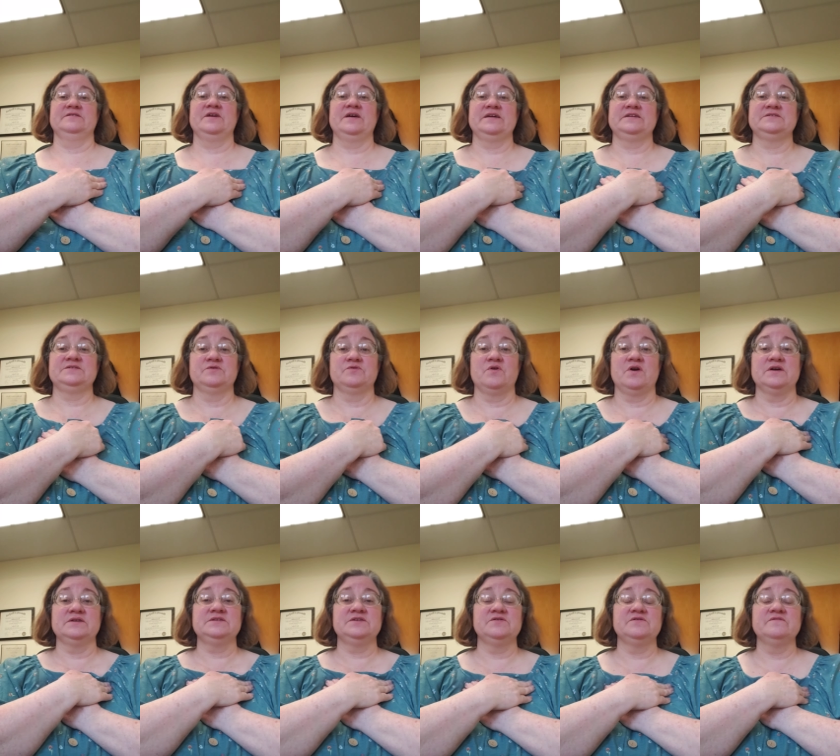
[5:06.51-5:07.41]
Okay, so
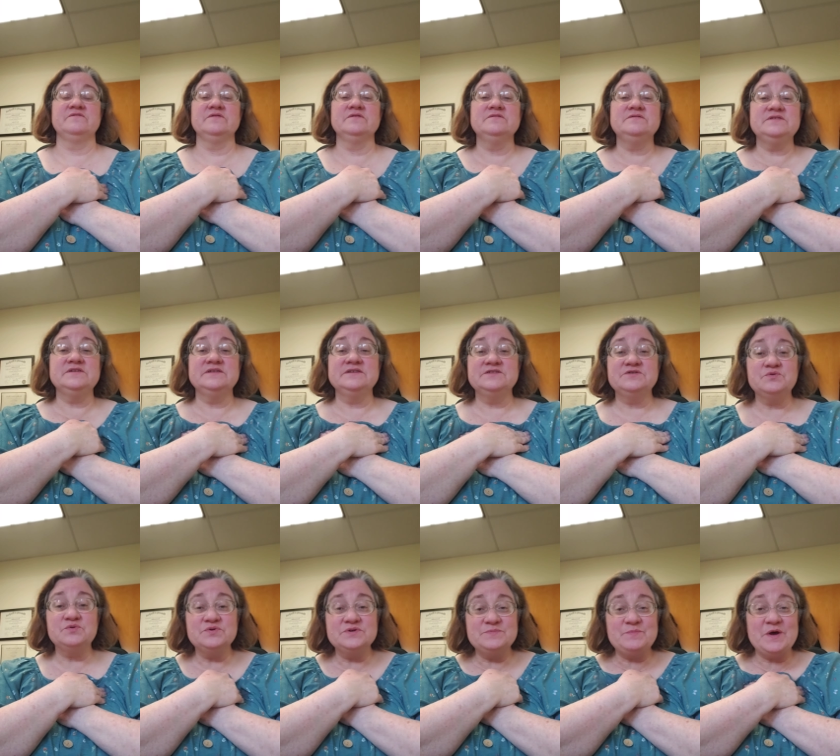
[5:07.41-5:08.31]
cross over to the
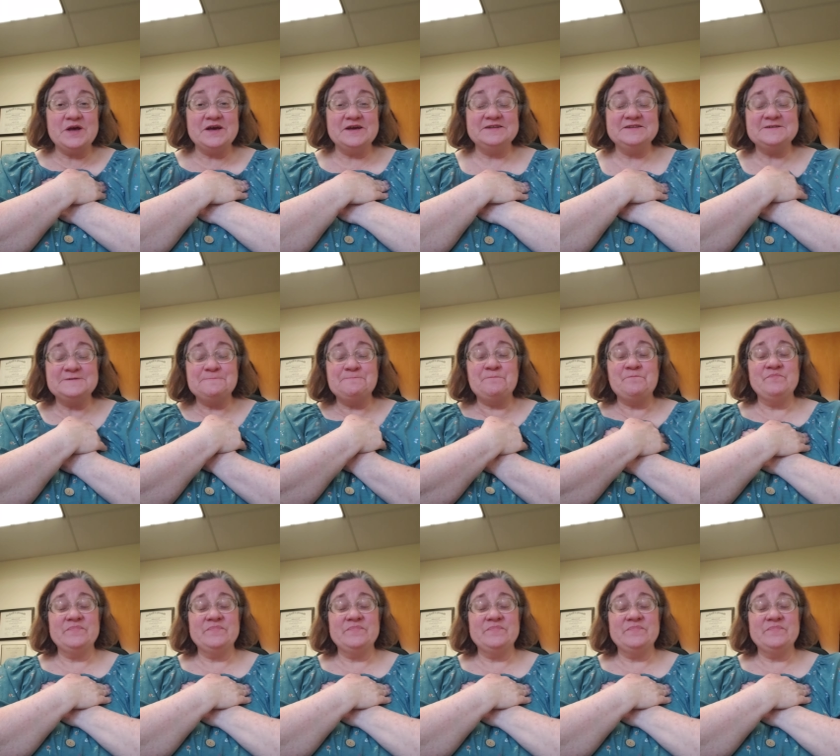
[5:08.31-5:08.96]
sore spots.